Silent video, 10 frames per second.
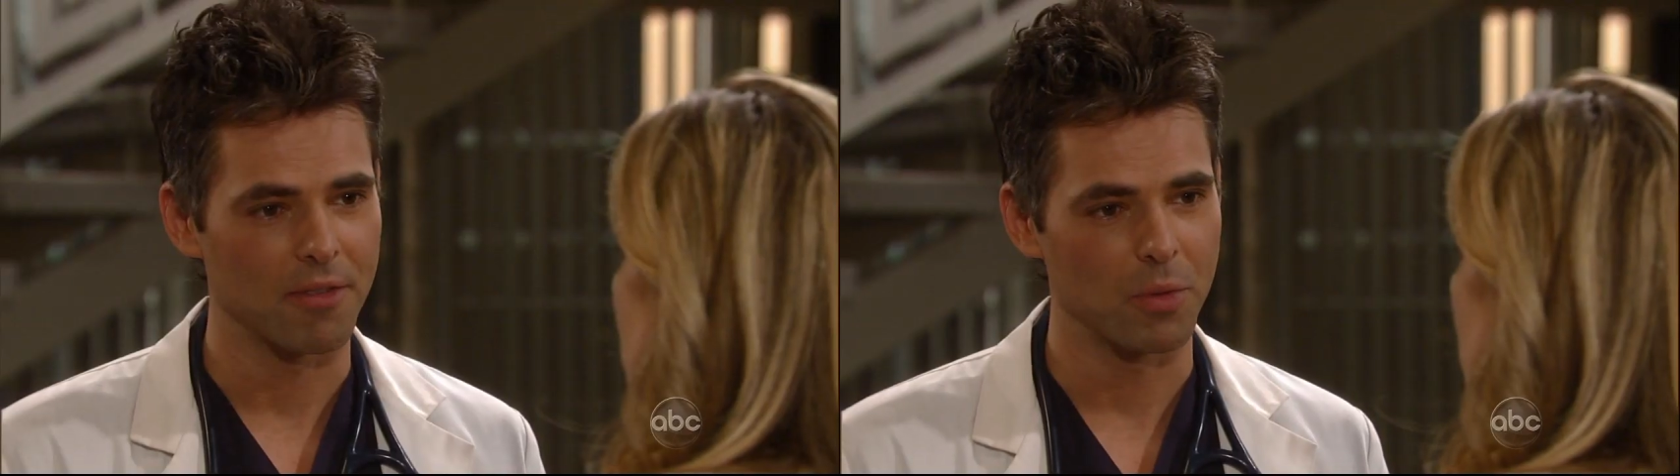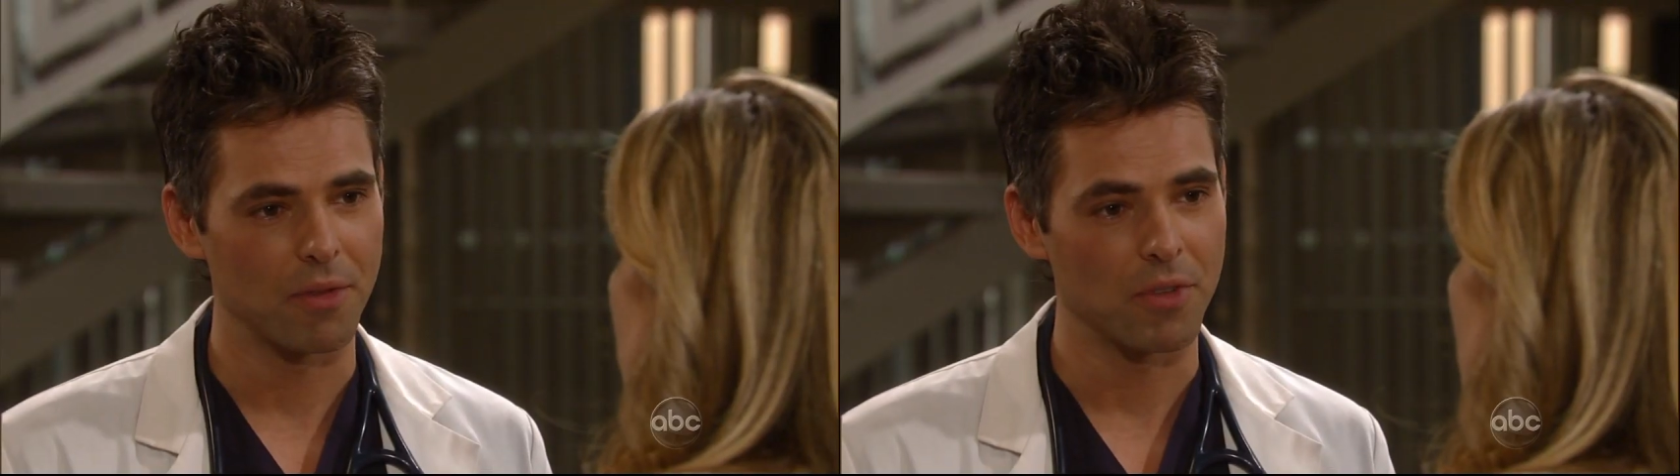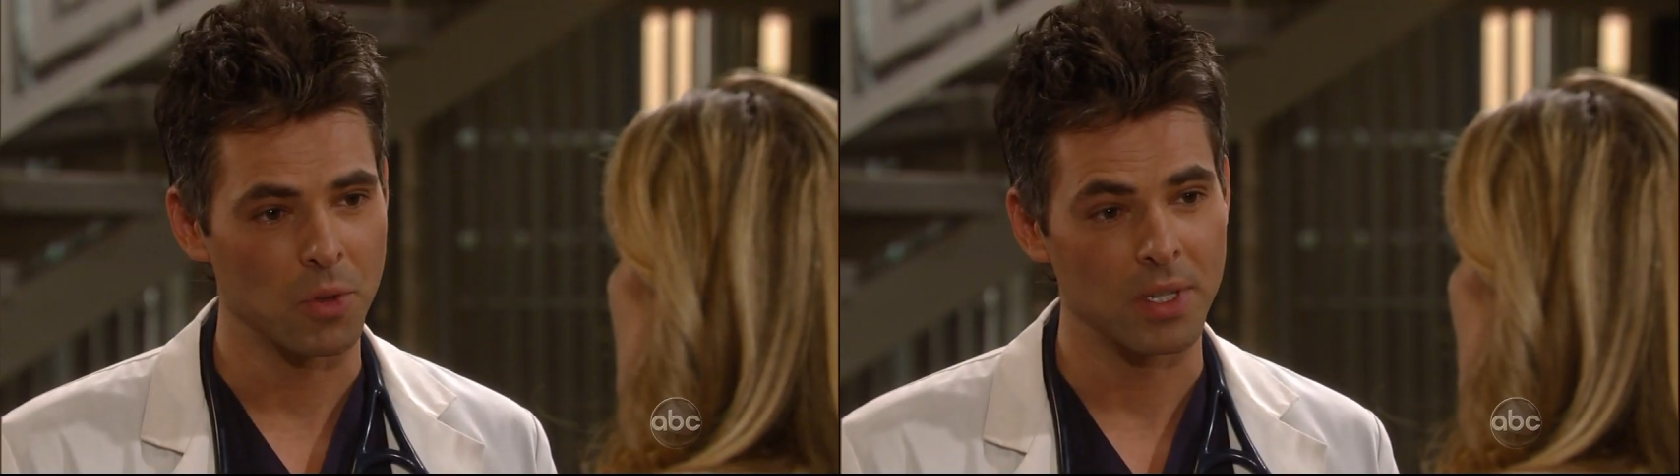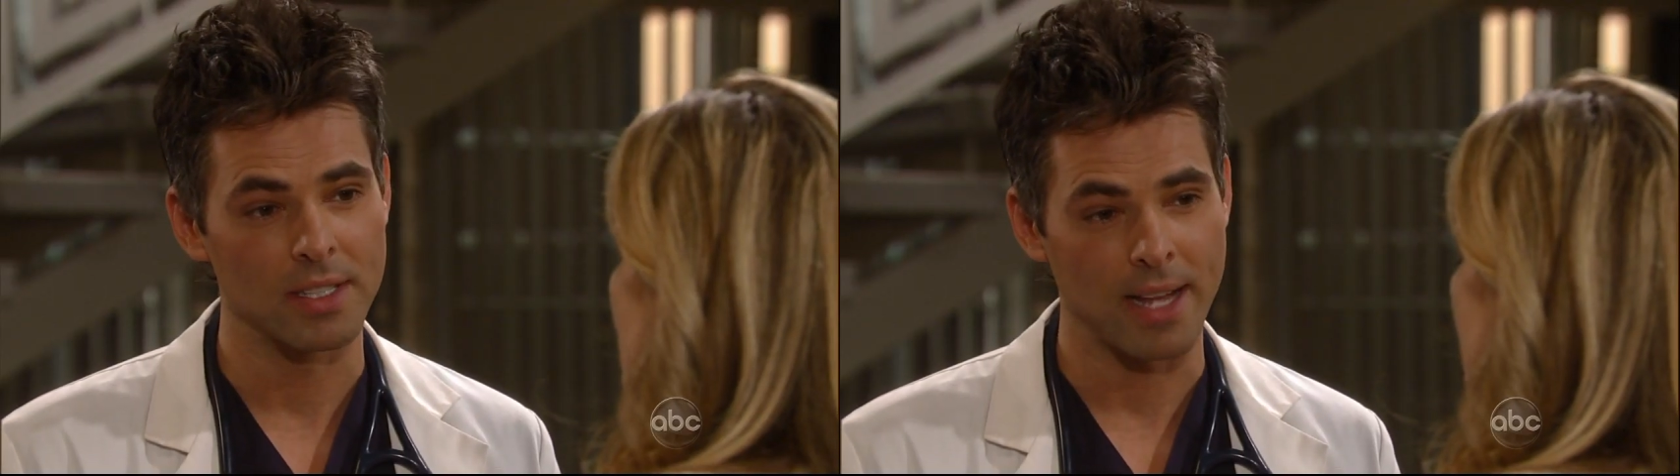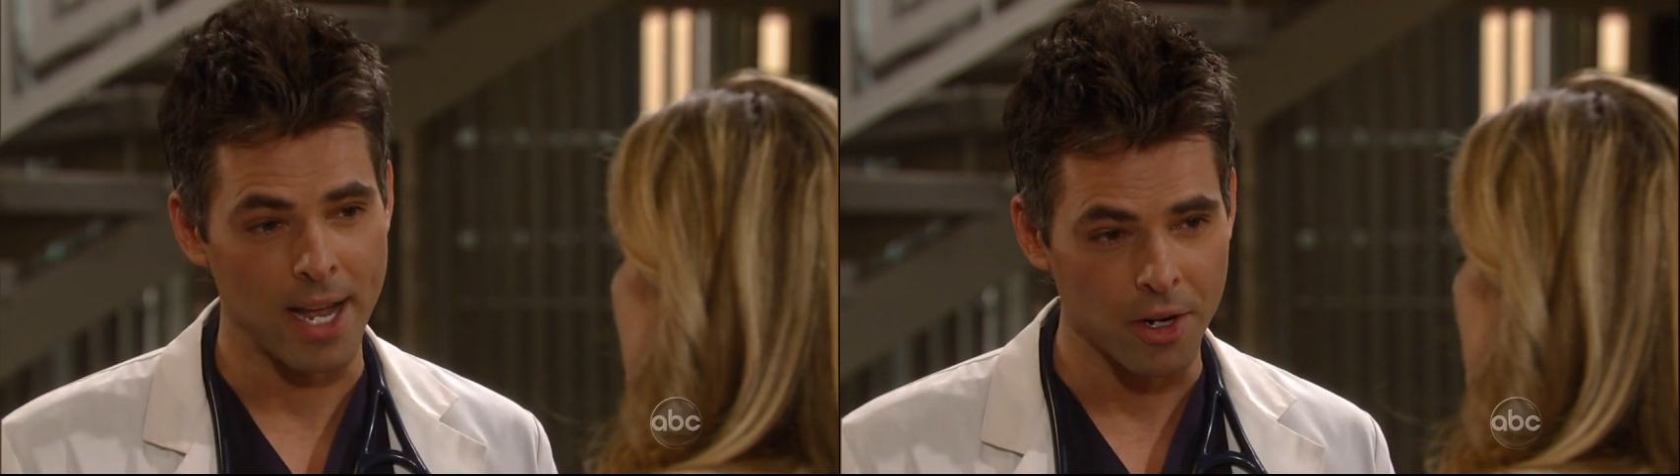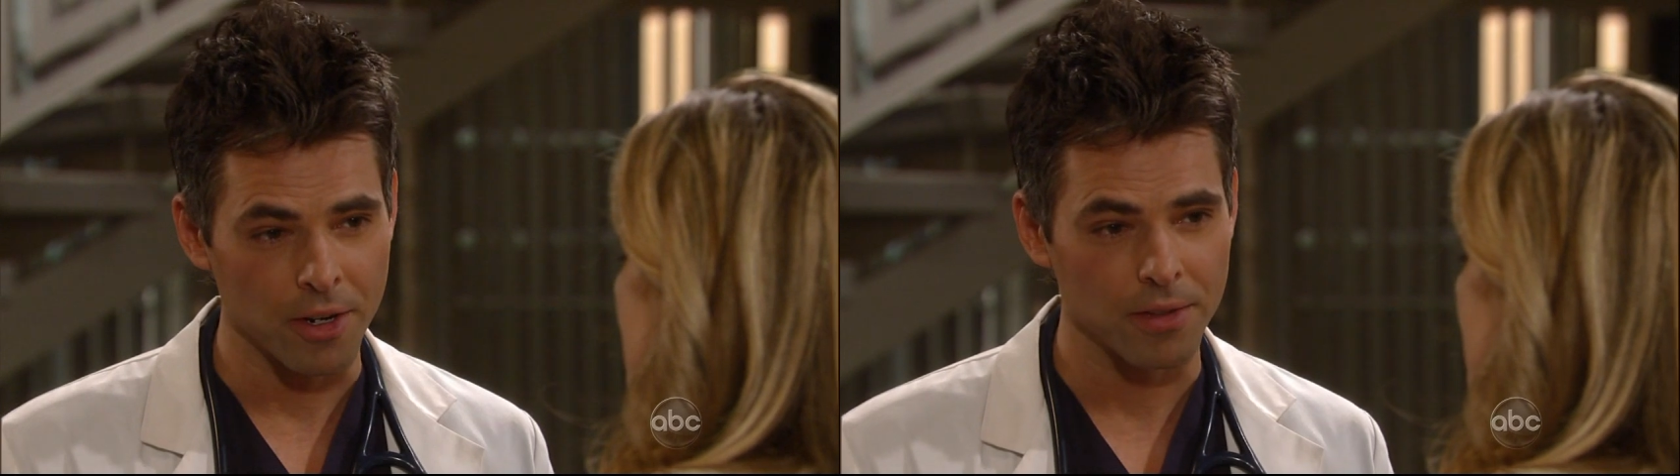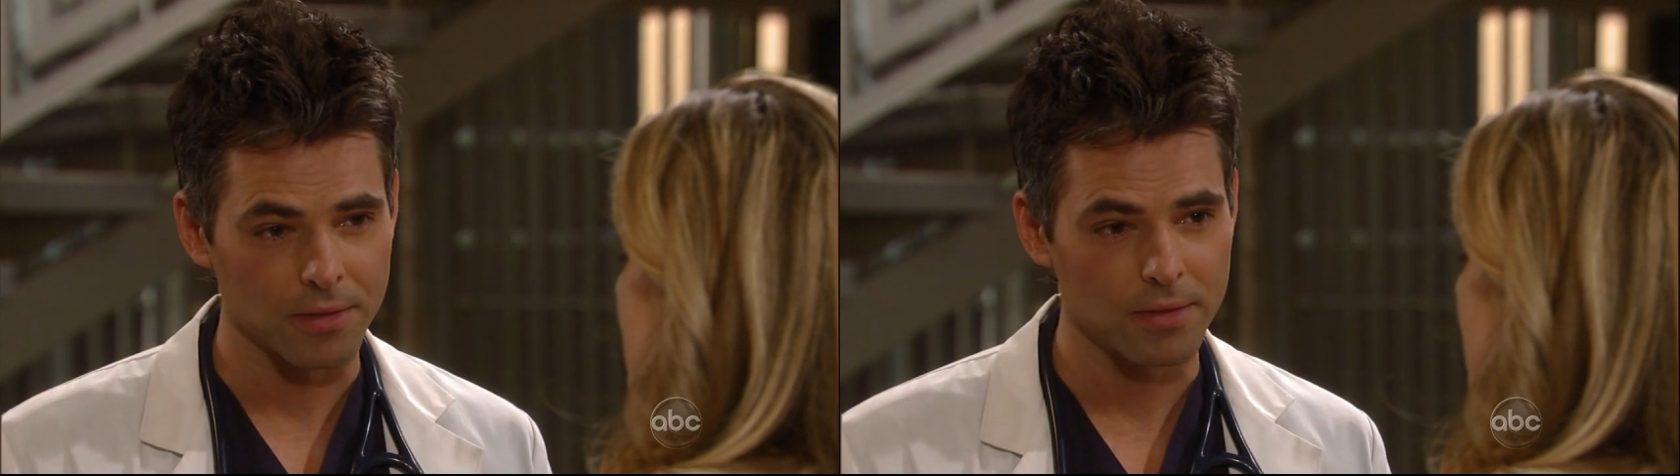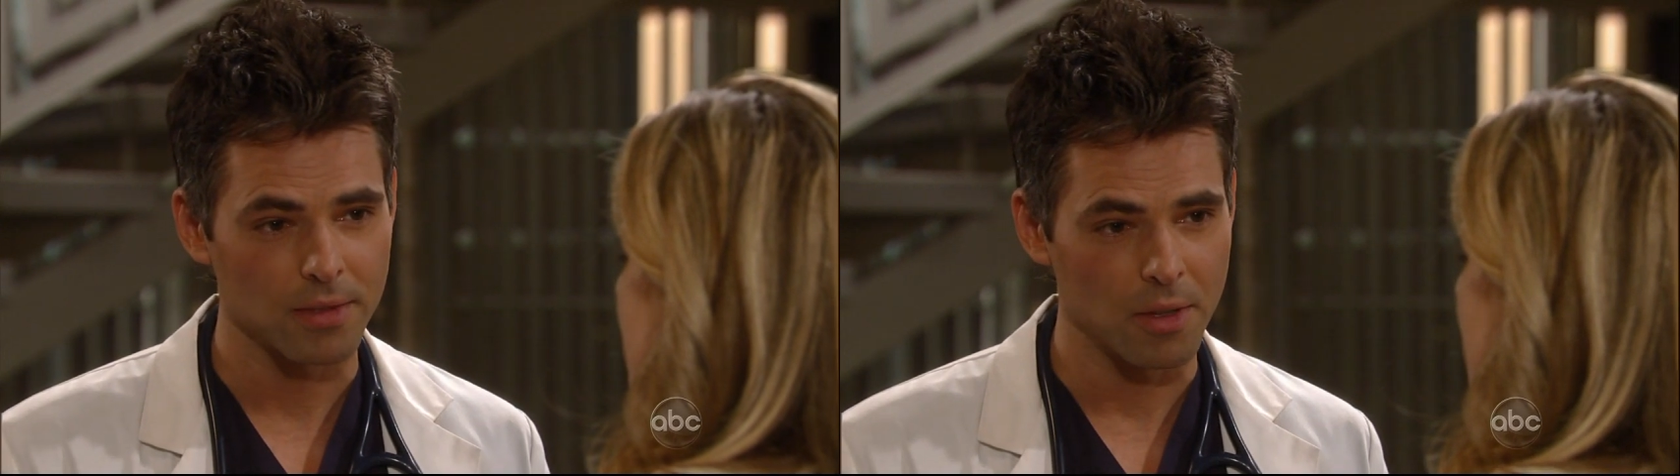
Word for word: but if we fuel his anger,